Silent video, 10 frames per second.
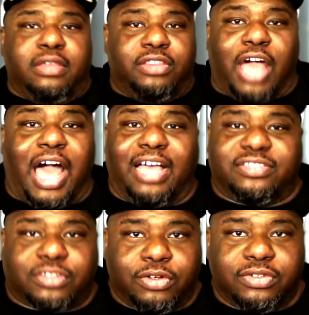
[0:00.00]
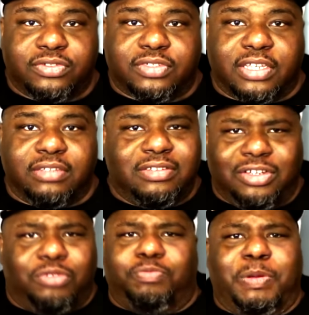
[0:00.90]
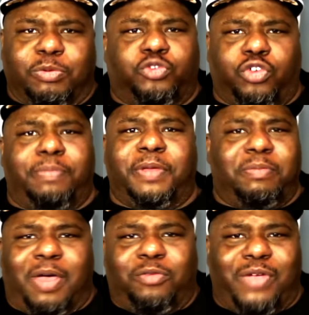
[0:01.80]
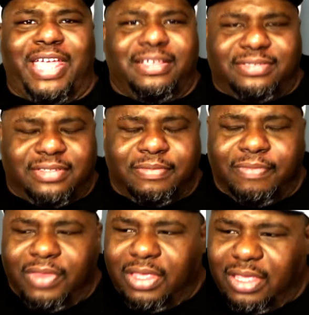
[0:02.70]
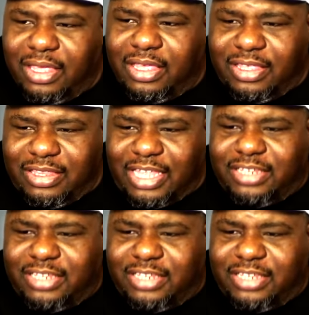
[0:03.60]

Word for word: the Oscars and you know people tripping about race. They